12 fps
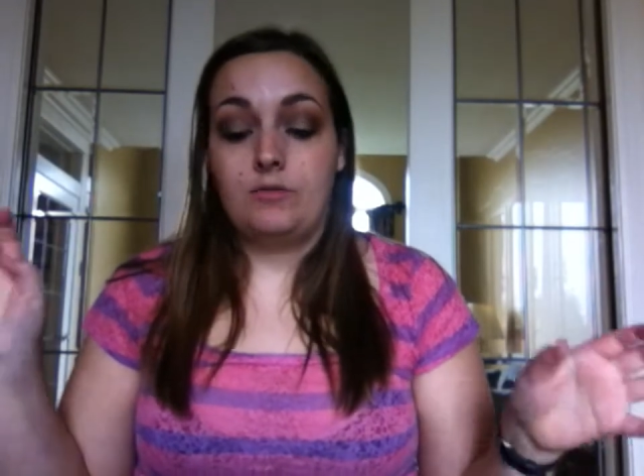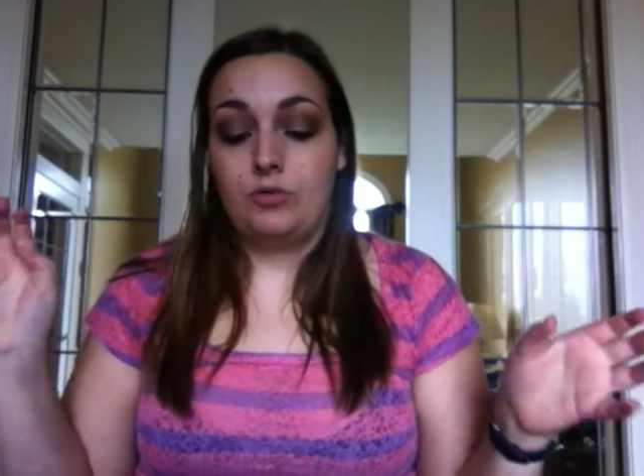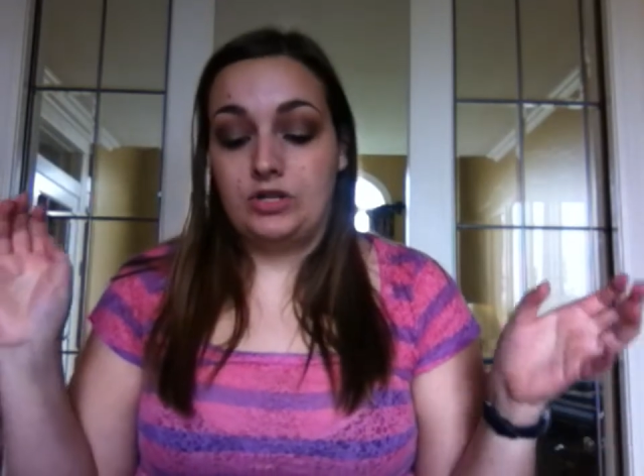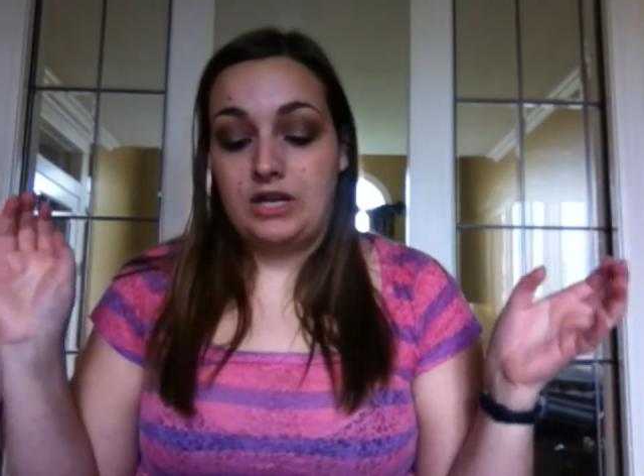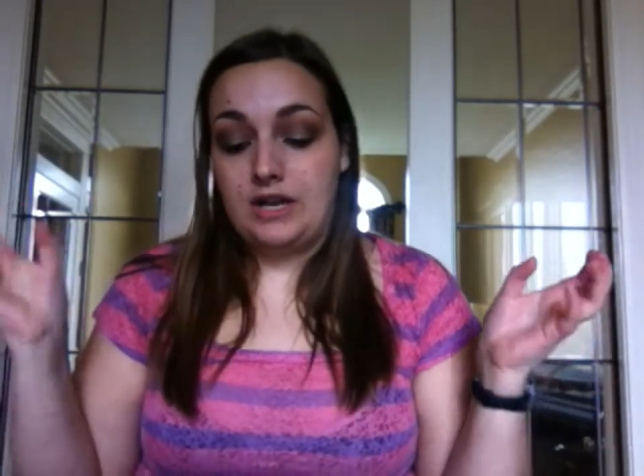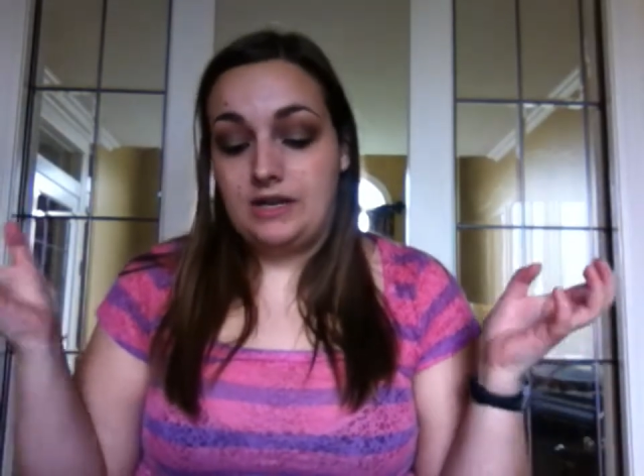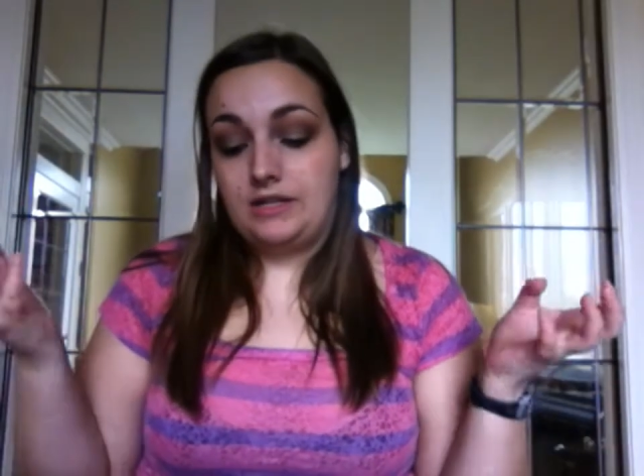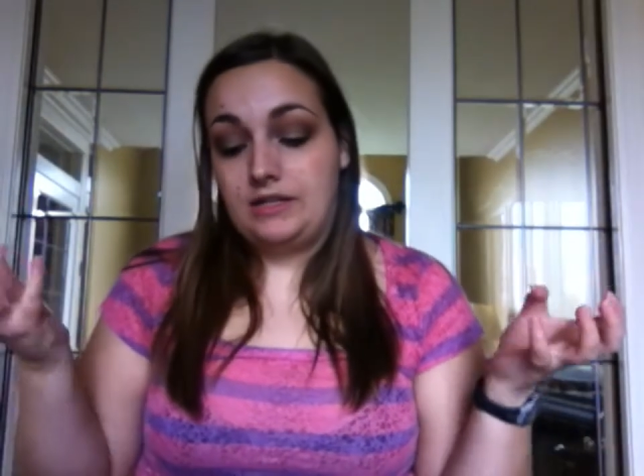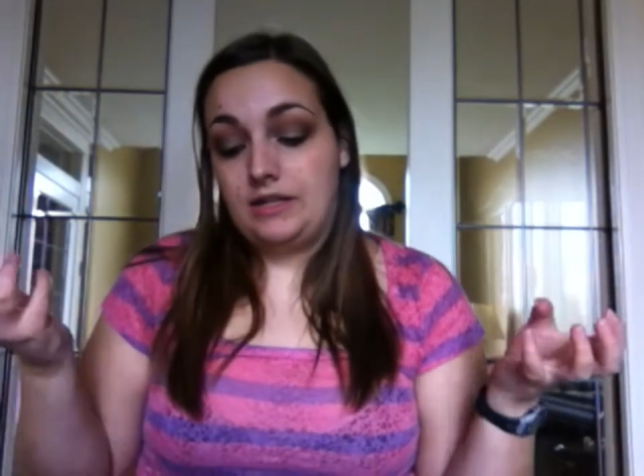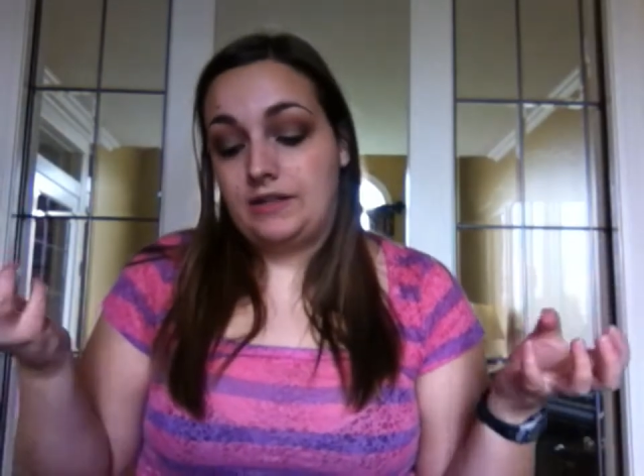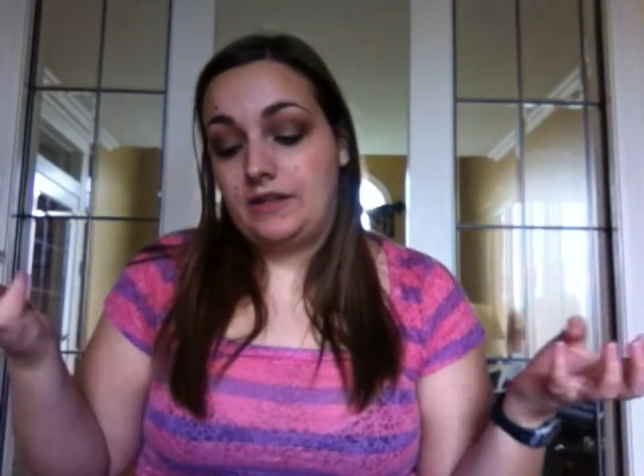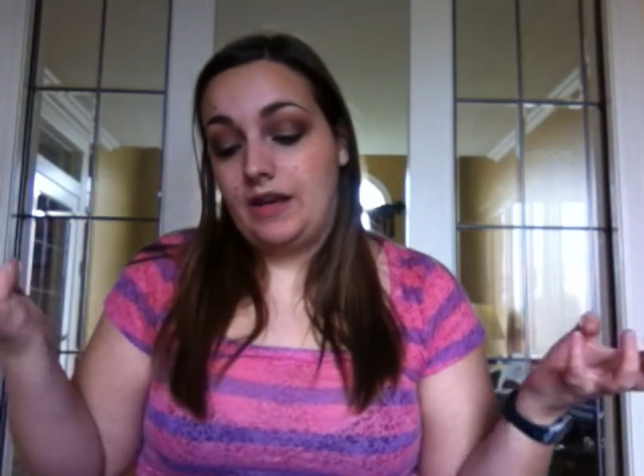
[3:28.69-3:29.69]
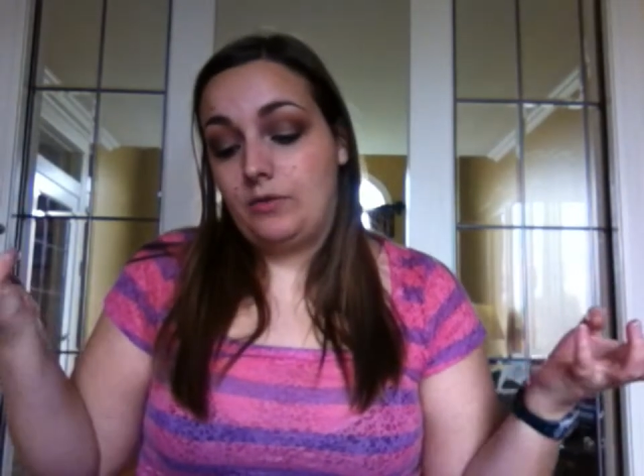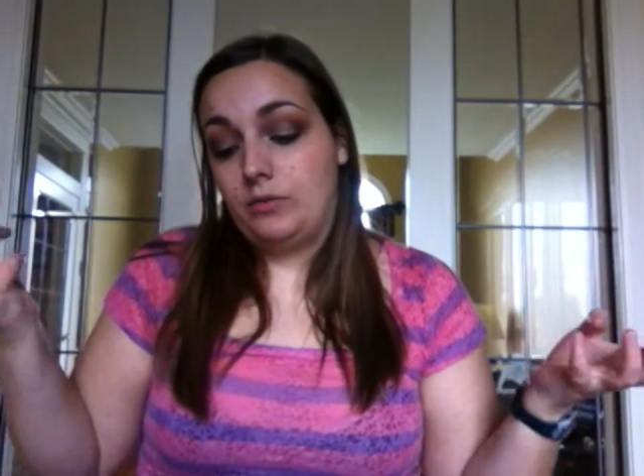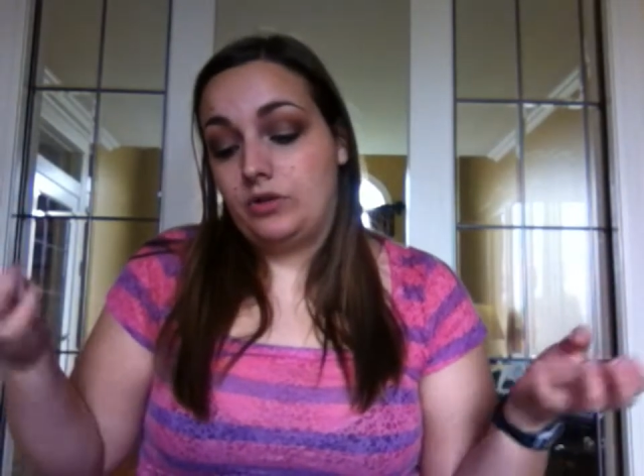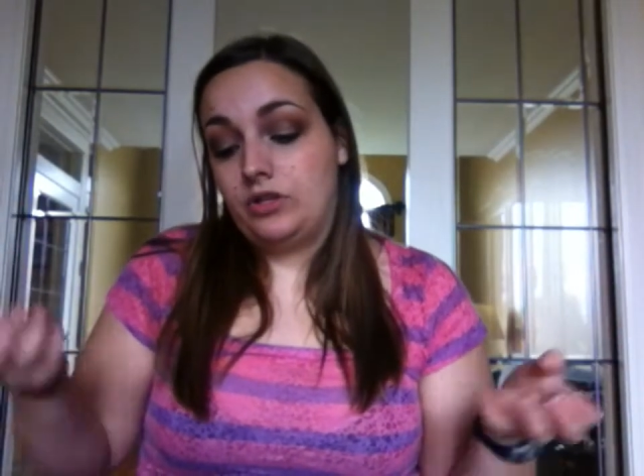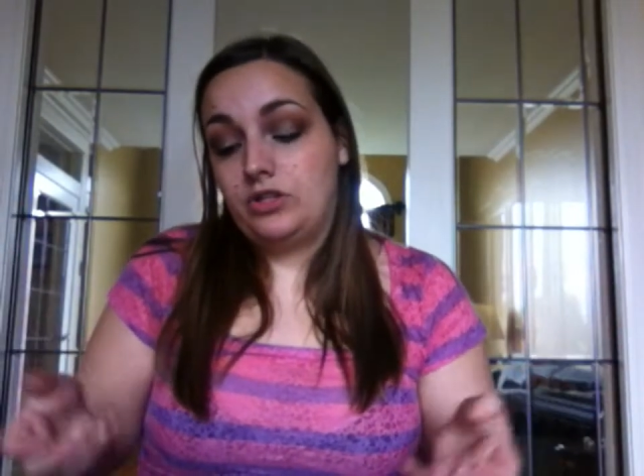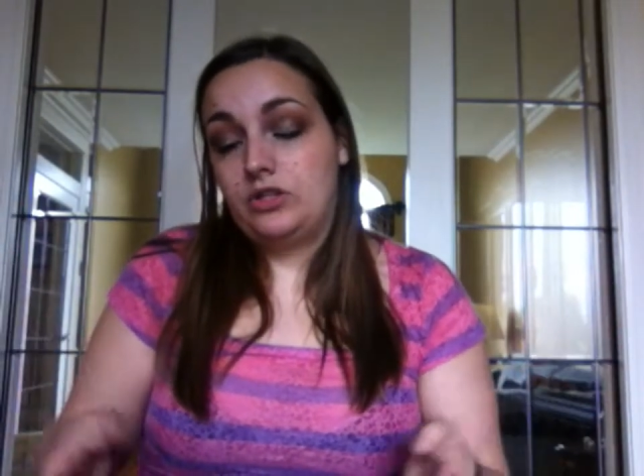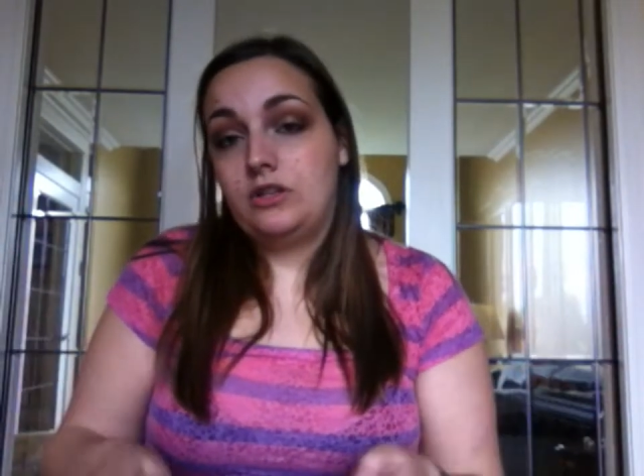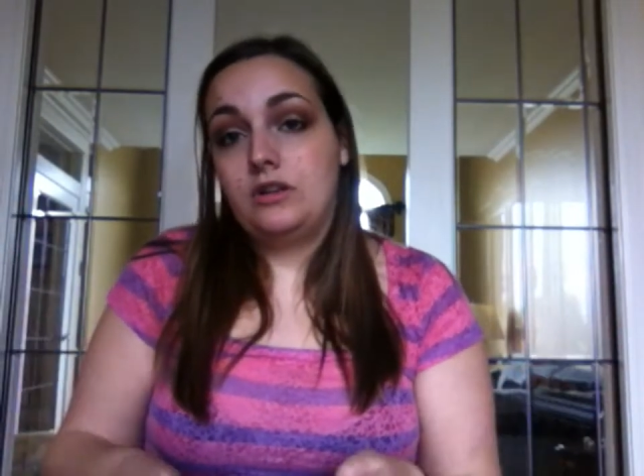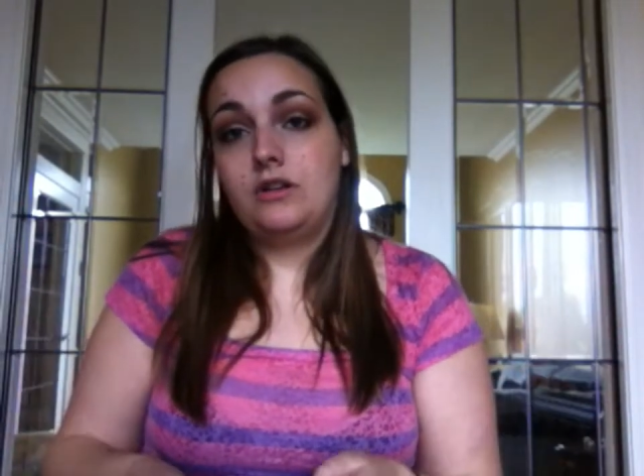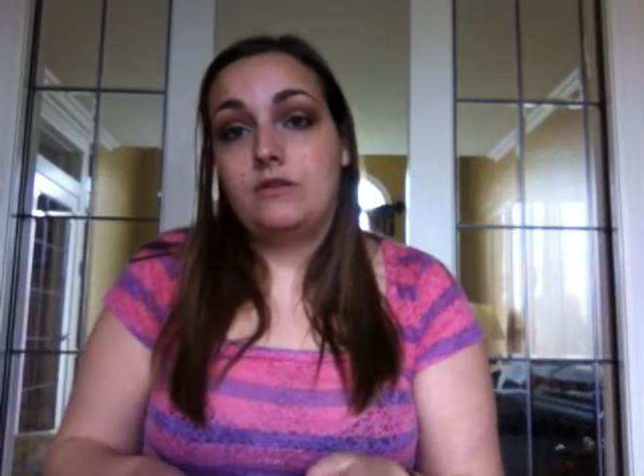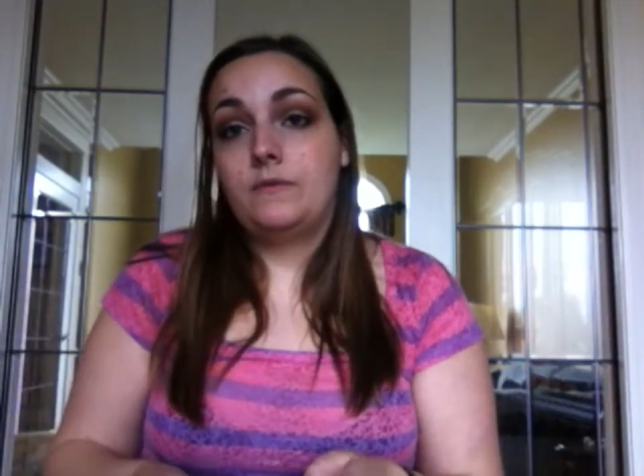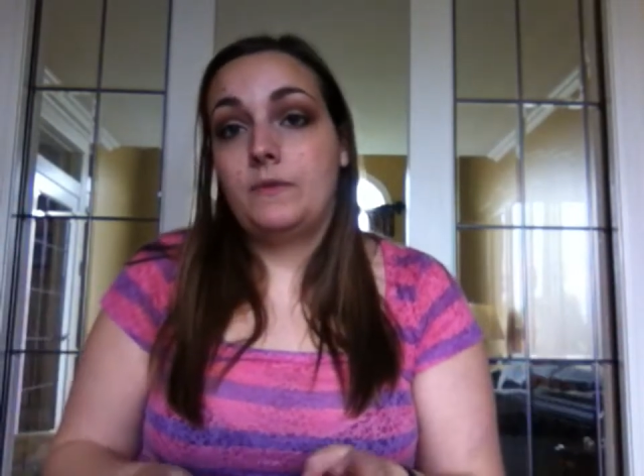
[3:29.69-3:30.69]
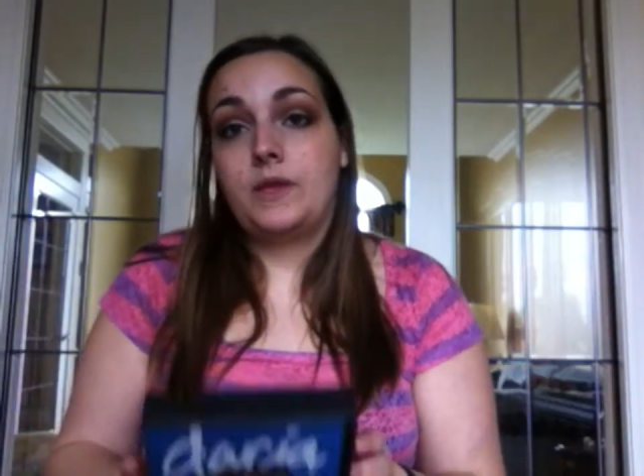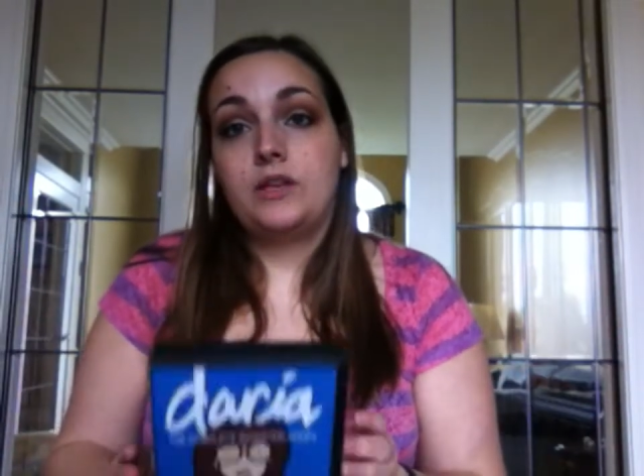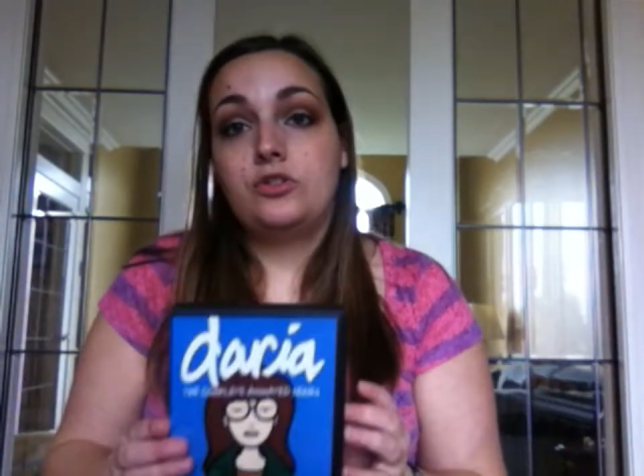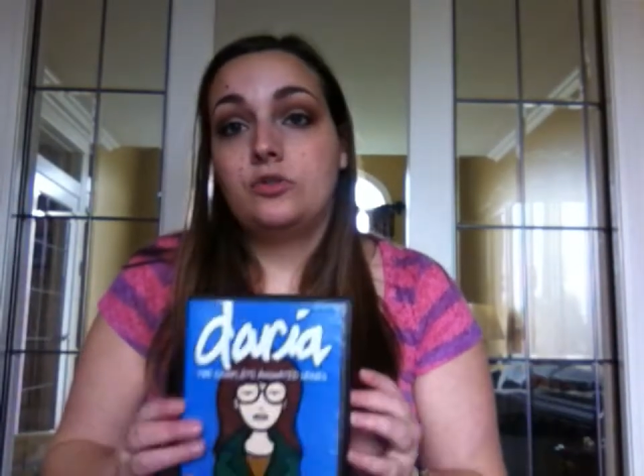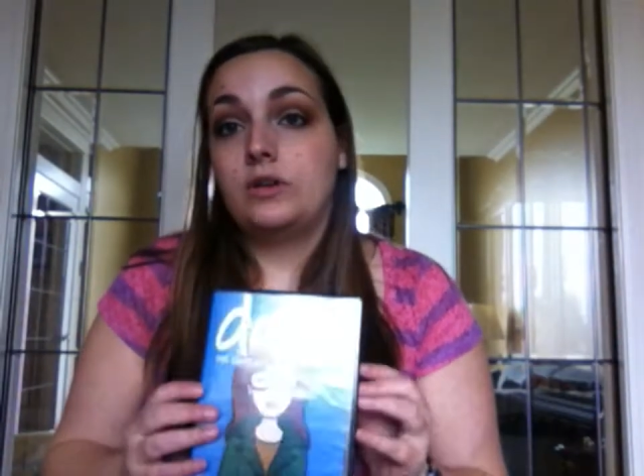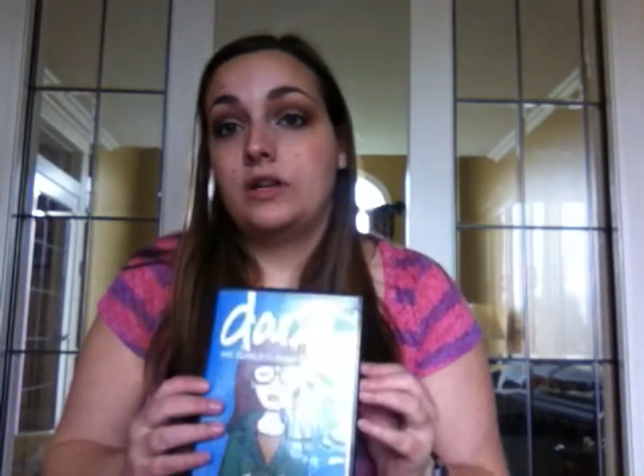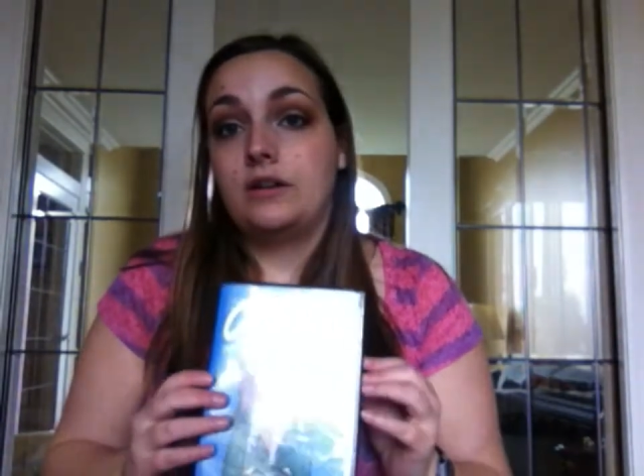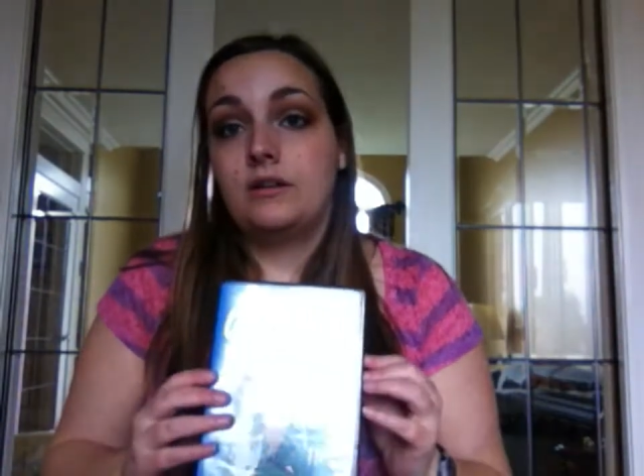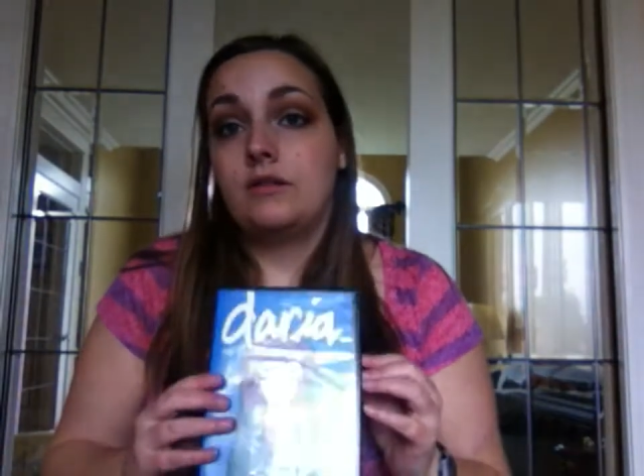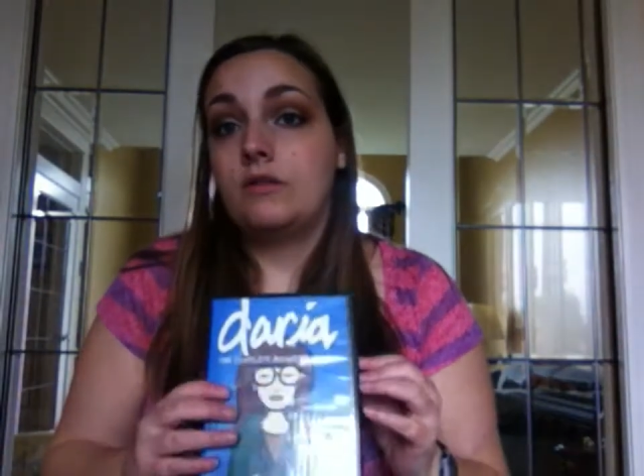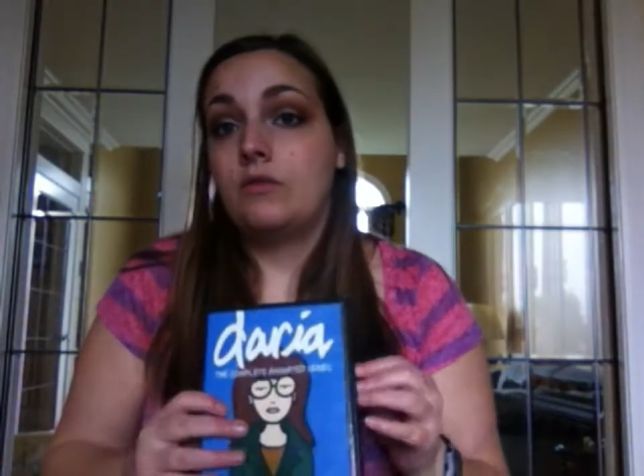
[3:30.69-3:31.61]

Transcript: pretend it's 6 out of world, and just, you know, enjoy it.